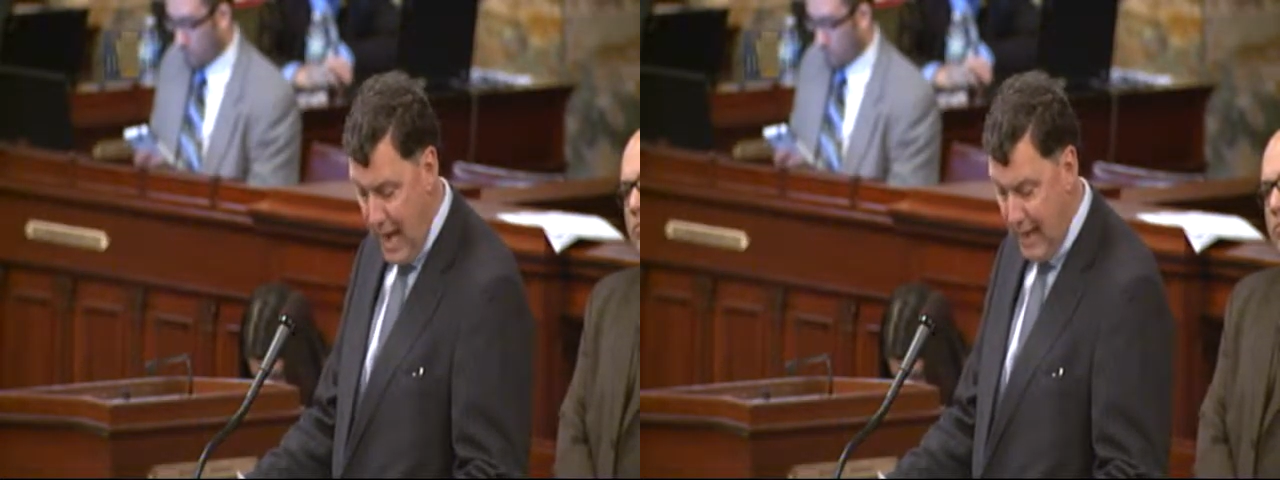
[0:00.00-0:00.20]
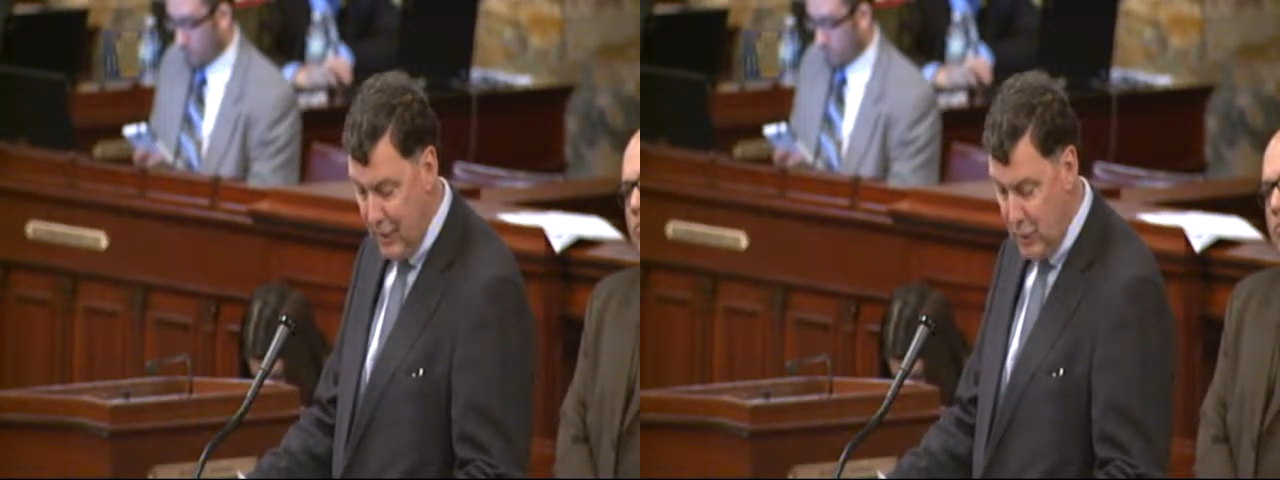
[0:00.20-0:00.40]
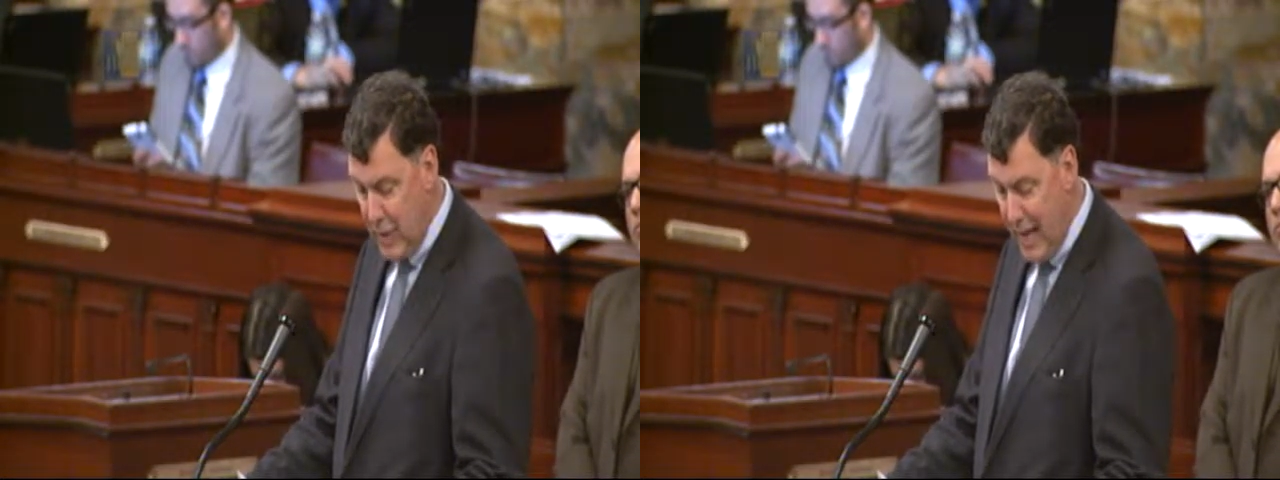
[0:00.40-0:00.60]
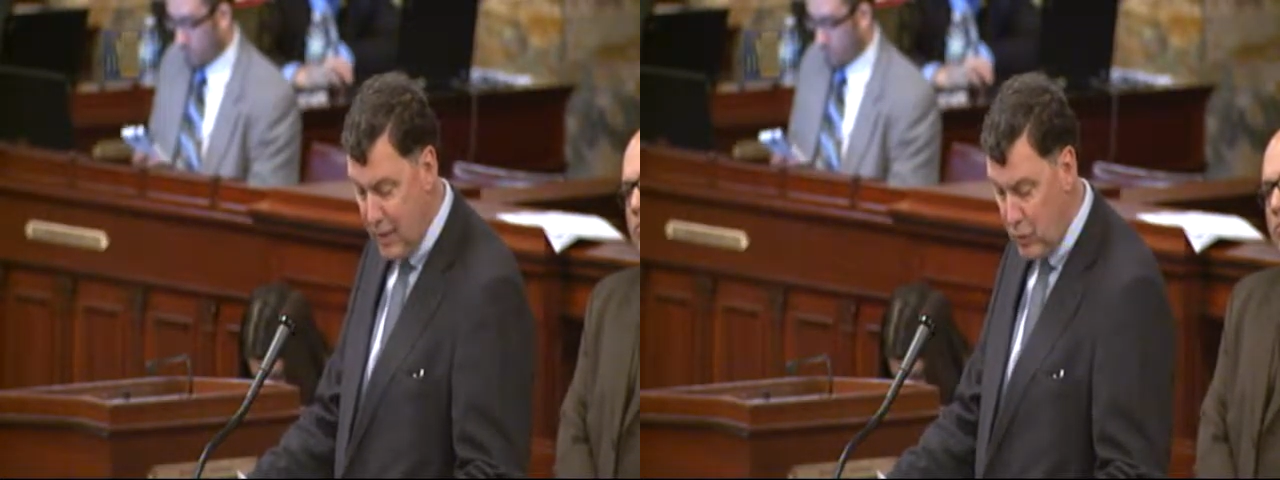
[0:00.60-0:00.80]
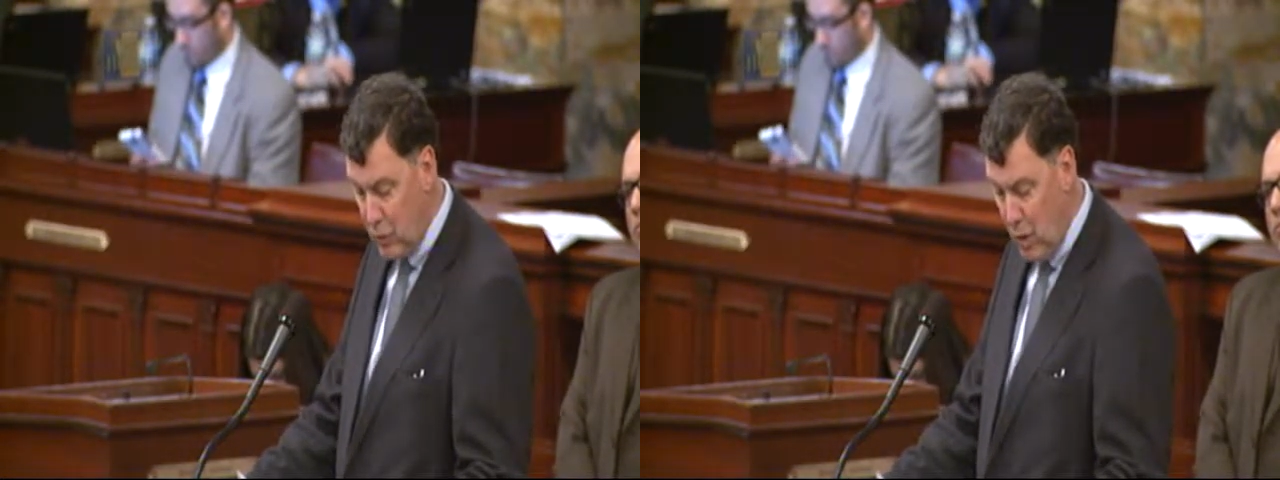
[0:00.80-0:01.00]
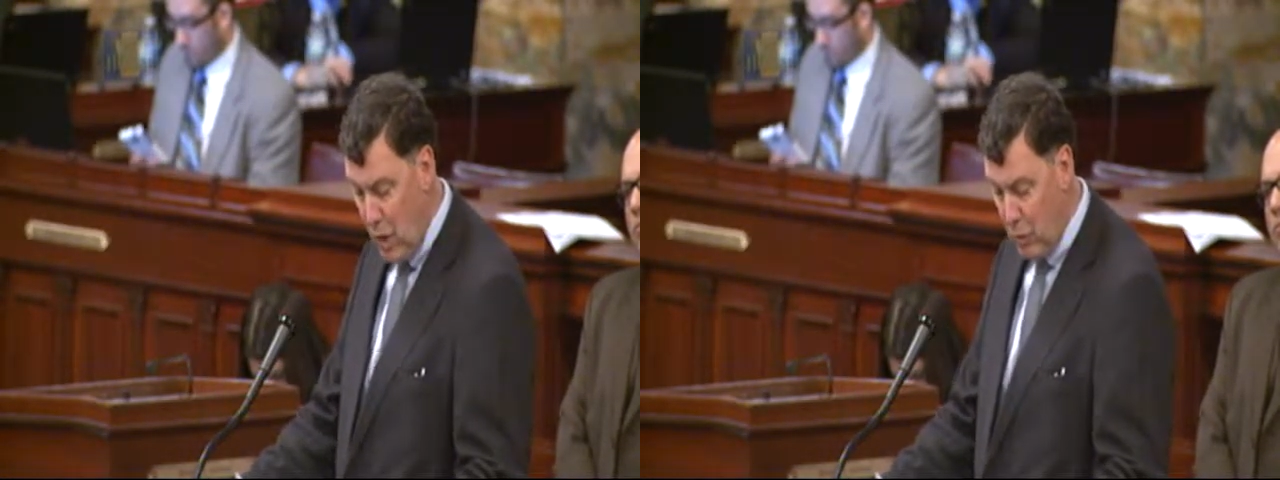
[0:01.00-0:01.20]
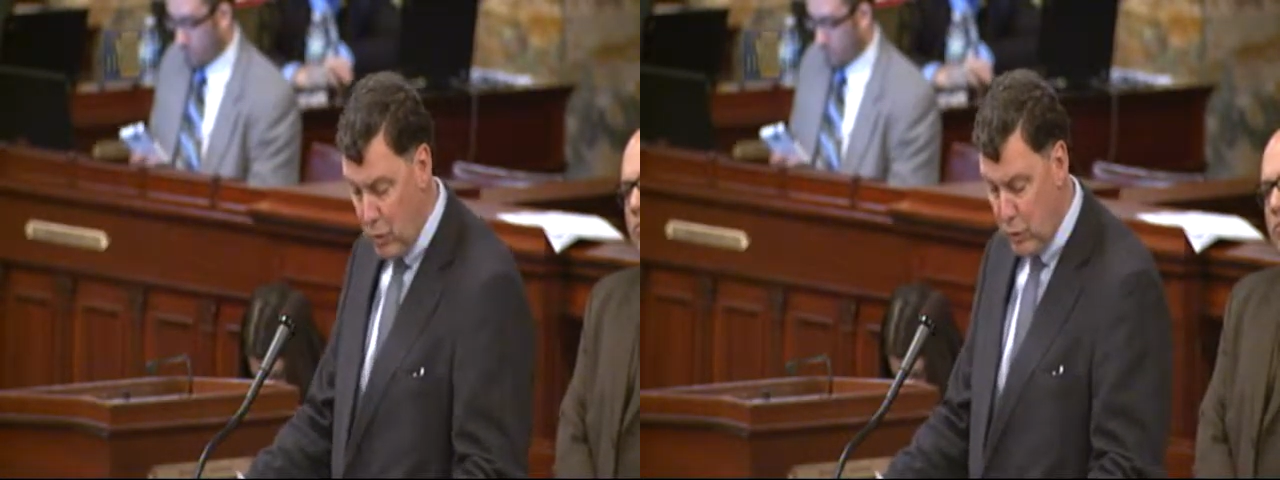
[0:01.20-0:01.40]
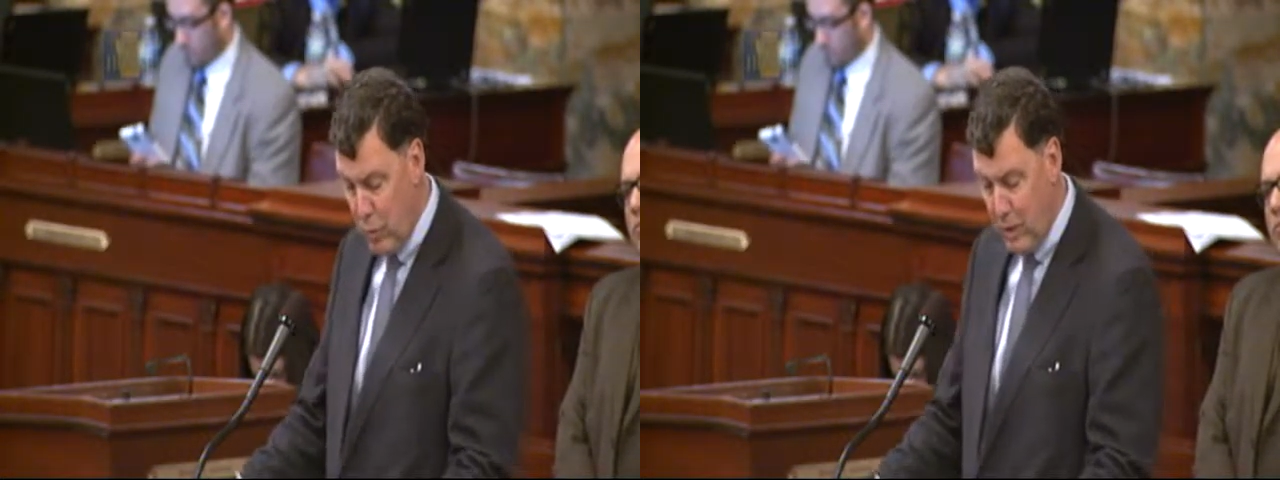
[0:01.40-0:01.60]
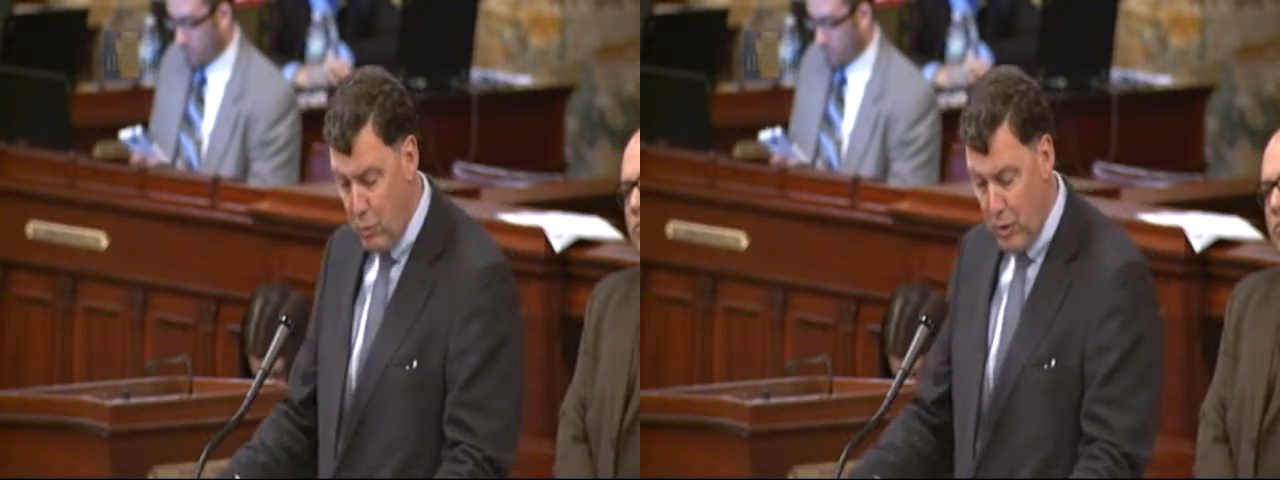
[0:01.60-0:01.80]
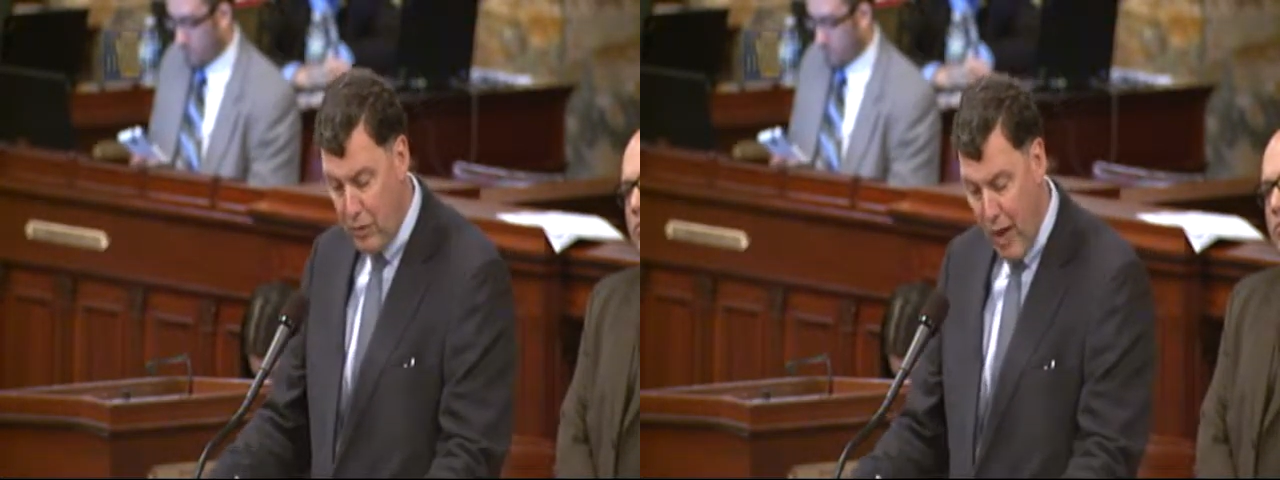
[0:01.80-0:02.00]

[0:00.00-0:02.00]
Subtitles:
and its text was written with